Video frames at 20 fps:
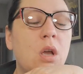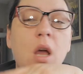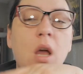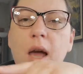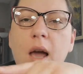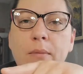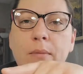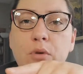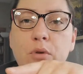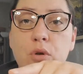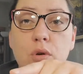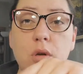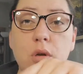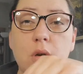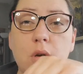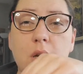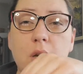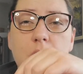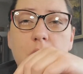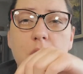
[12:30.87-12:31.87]
I'm sure
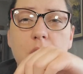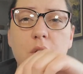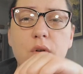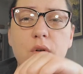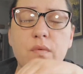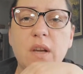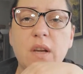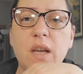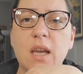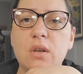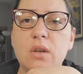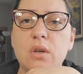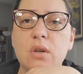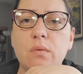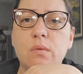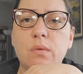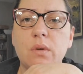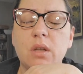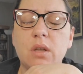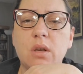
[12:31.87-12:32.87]
you'll get a
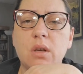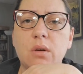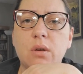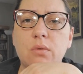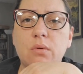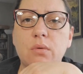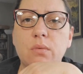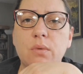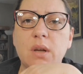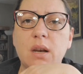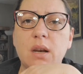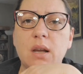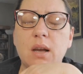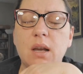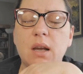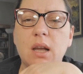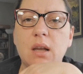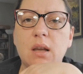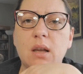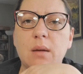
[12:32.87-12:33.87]
notification when you, when
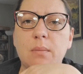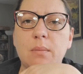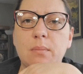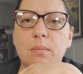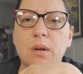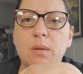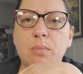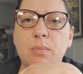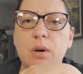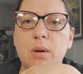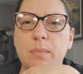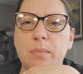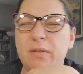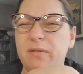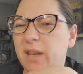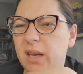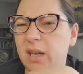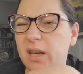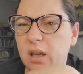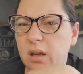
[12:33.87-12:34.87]
I am put up a
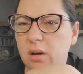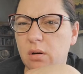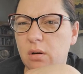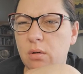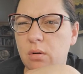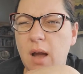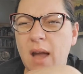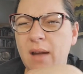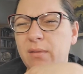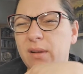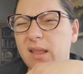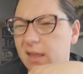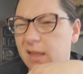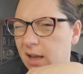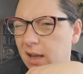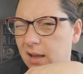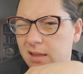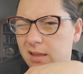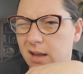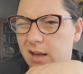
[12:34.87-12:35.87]
video. I would
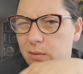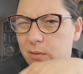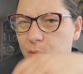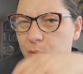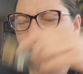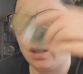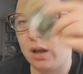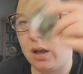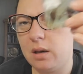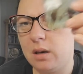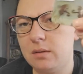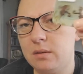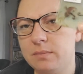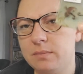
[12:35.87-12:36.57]
think that you would